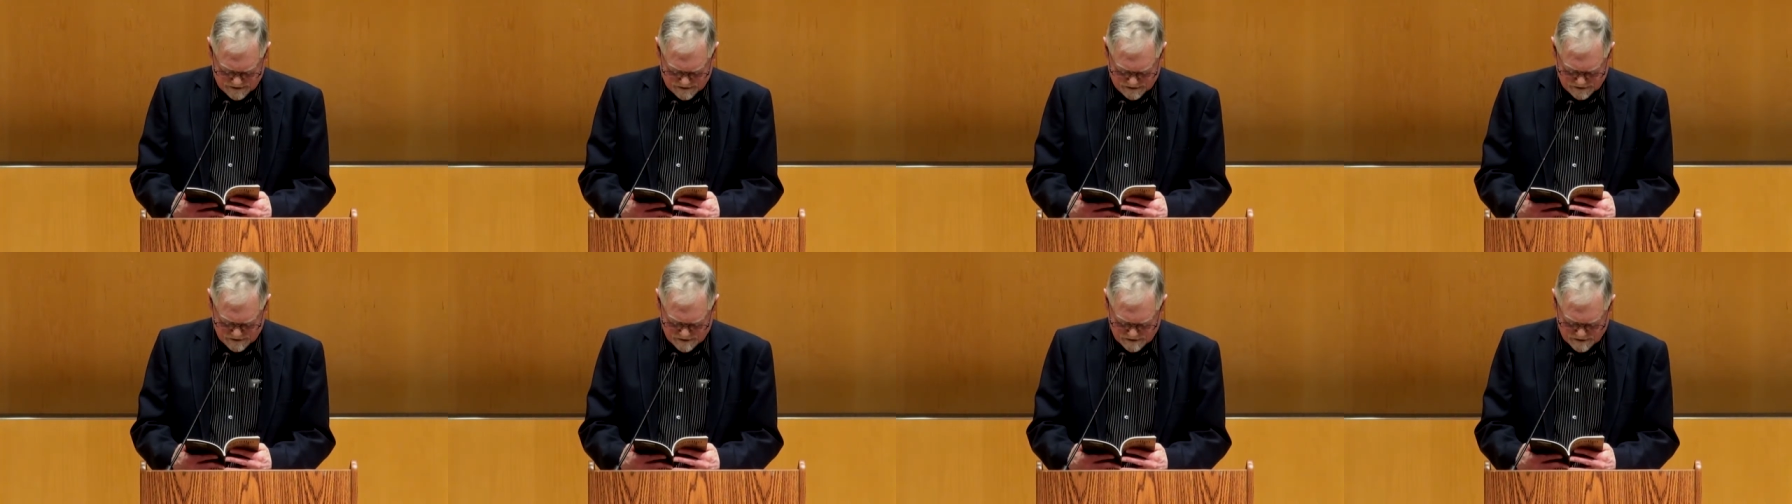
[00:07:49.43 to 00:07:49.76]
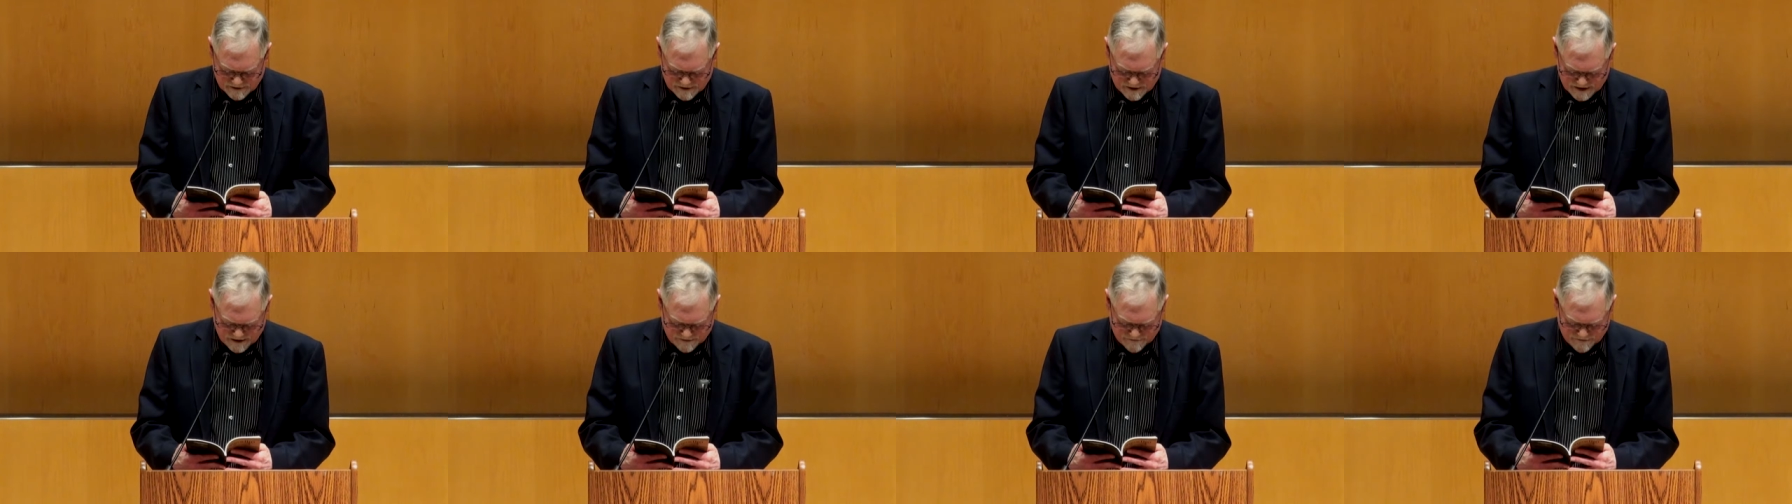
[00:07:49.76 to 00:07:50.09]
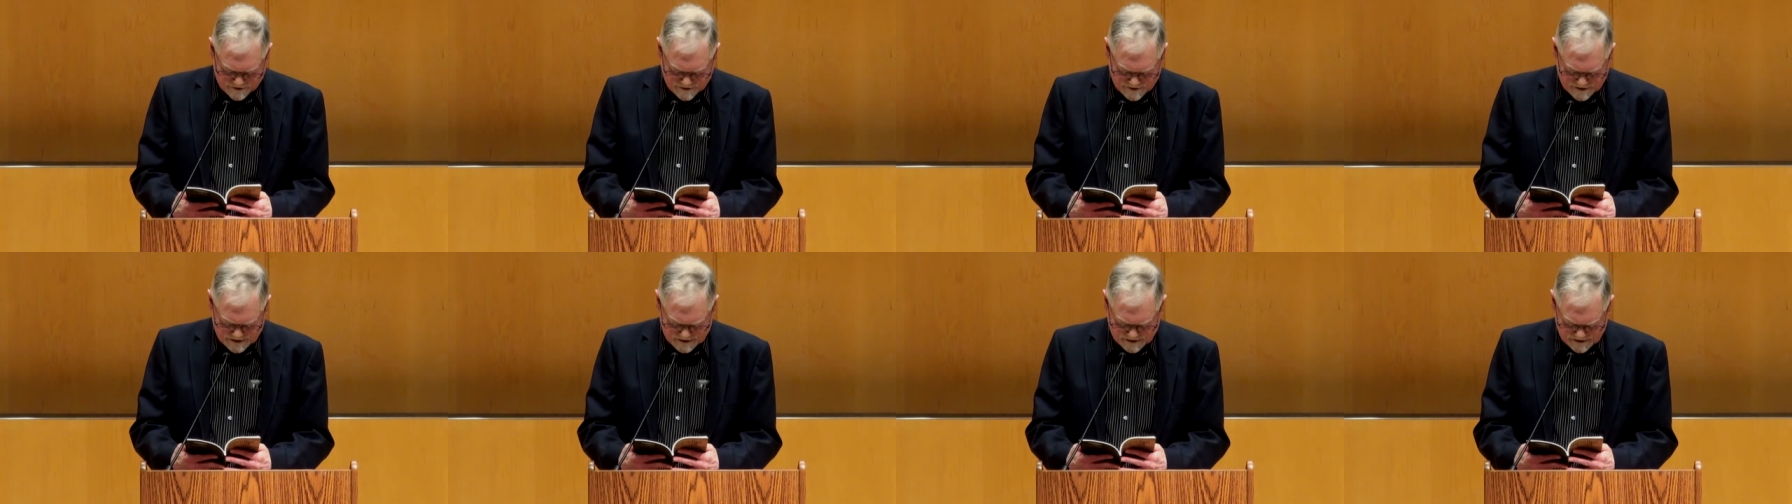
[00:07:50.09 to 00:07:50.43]
The young
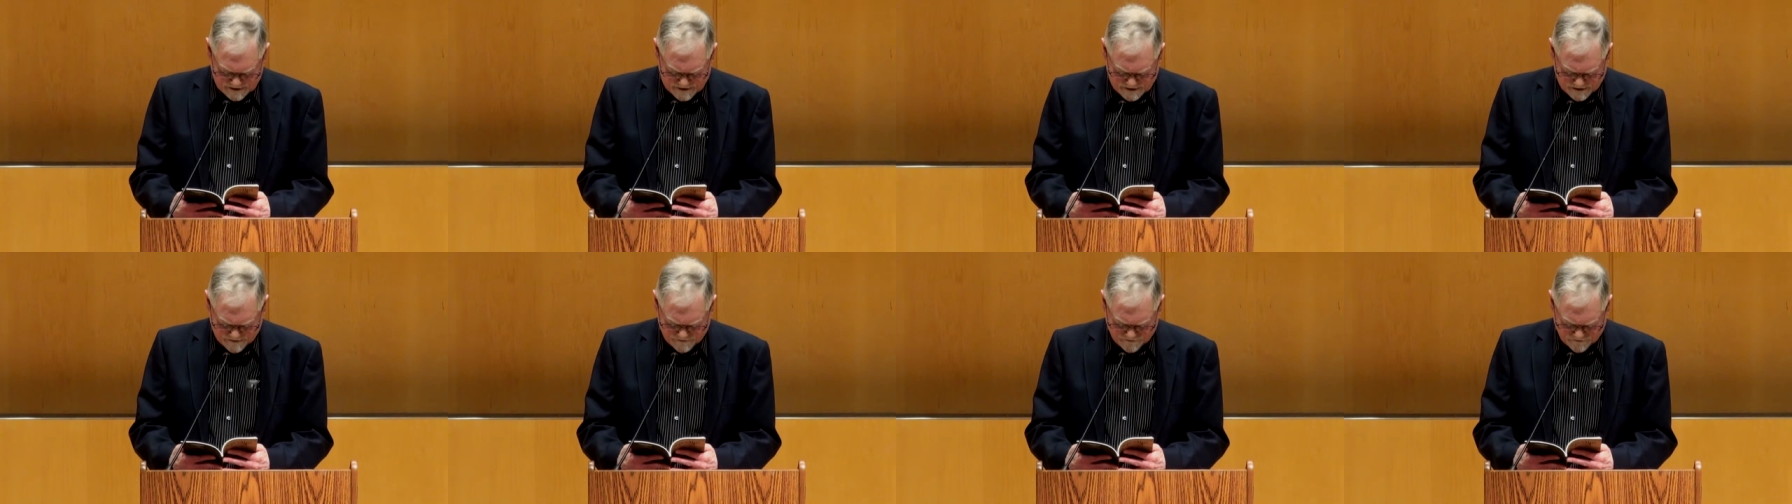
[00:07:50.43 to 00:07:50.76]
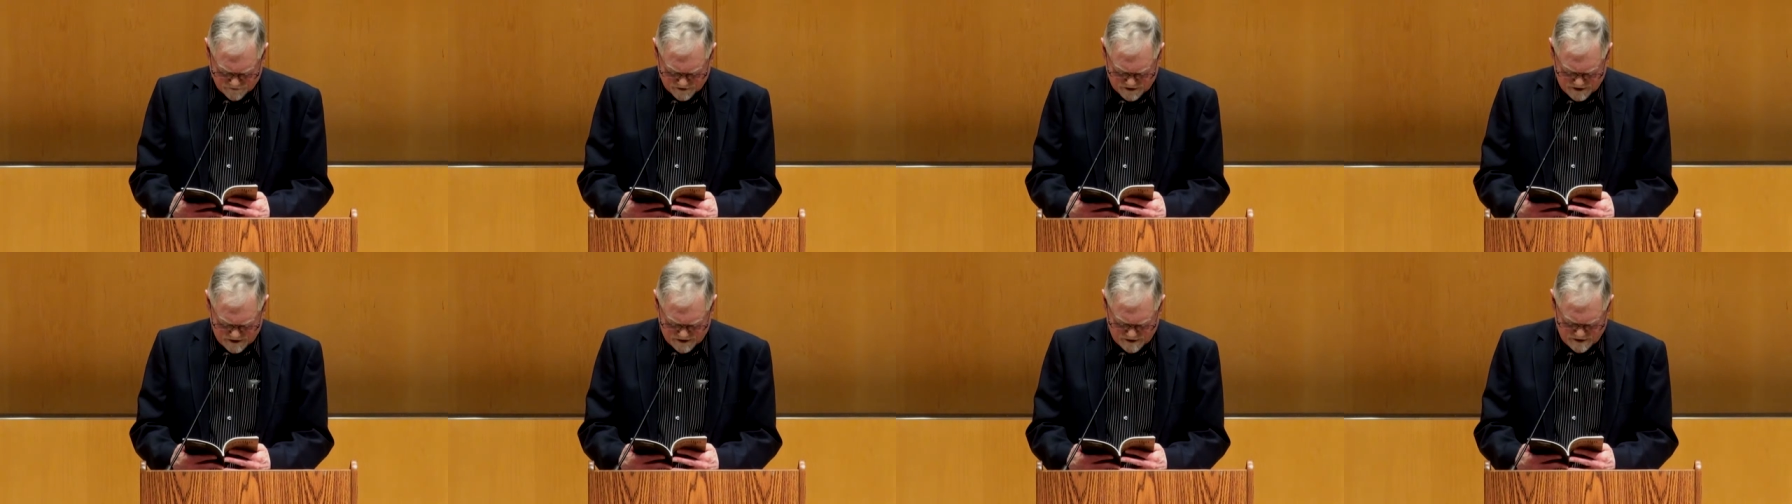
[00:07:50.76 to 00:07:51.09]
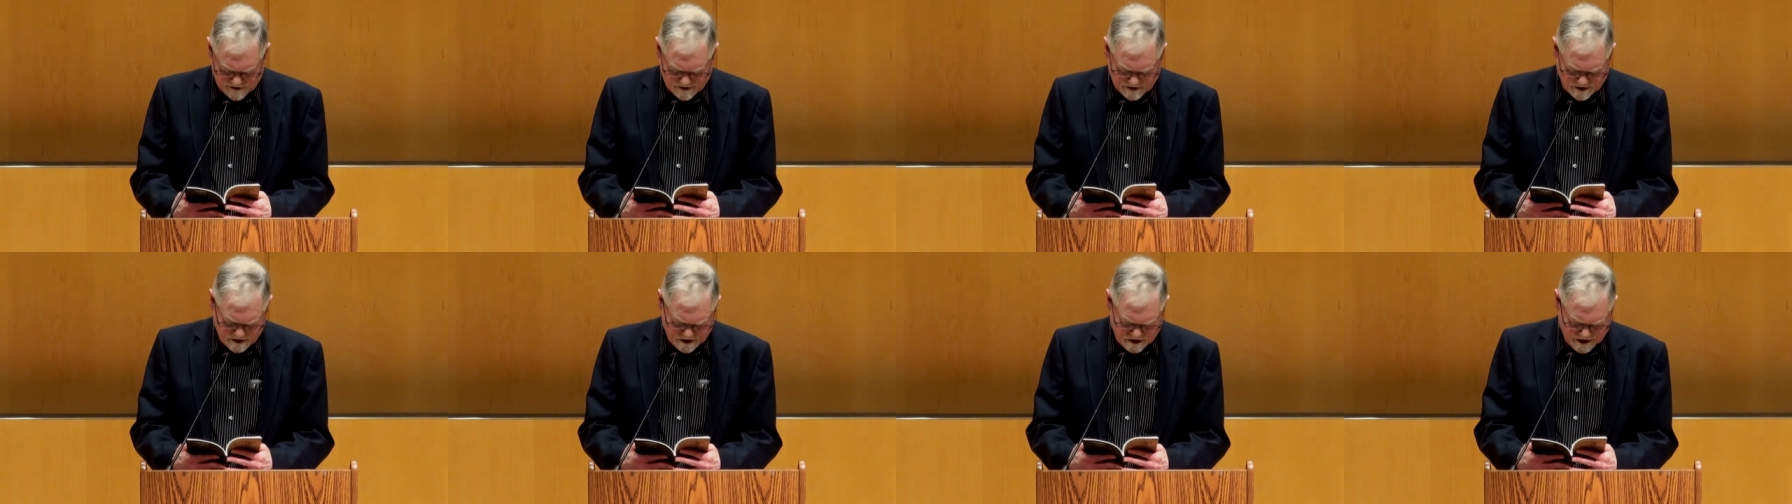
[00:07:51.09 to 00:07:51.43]
lovers and their
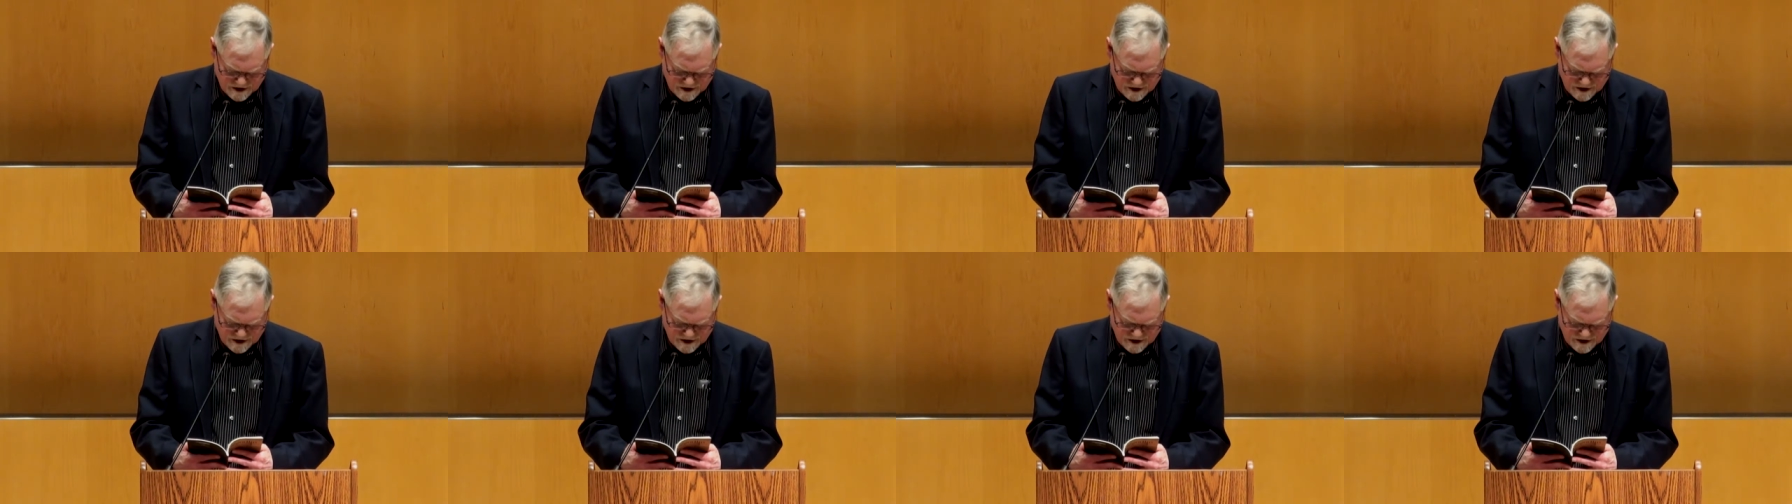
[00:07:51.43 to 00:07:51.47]
friends